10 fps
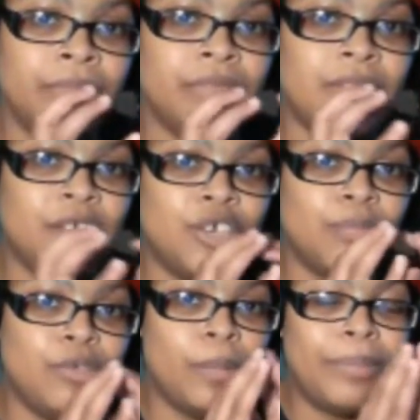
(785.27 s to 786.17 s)
like
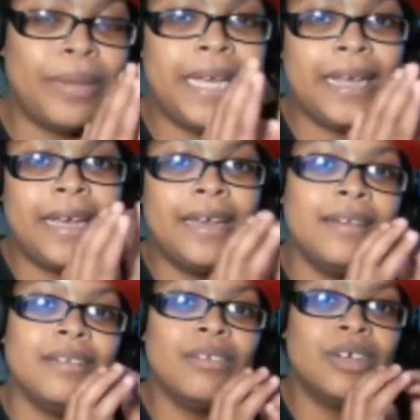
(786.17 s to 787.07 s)
you're peeking
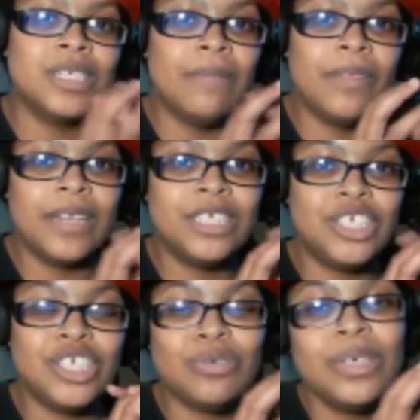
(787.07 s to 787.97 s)
in on something
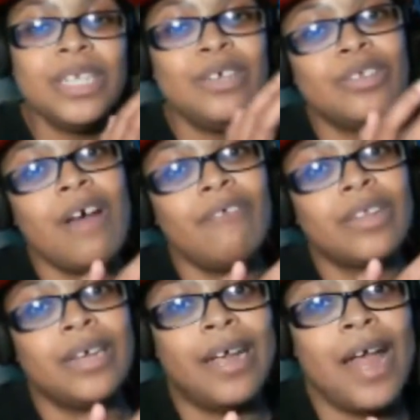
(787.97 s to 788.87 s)
that's just really
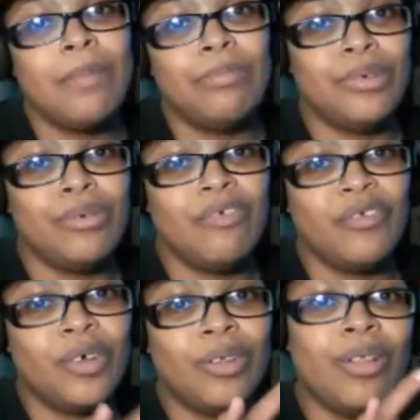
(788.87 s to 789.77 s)
lovely and
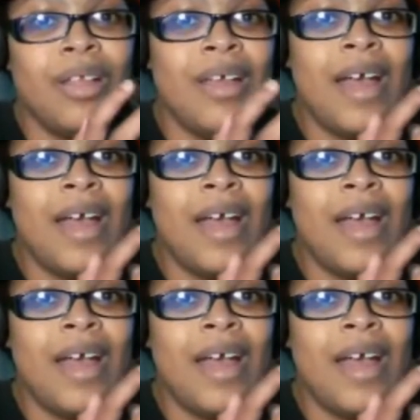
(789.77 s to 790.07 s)
beautiful,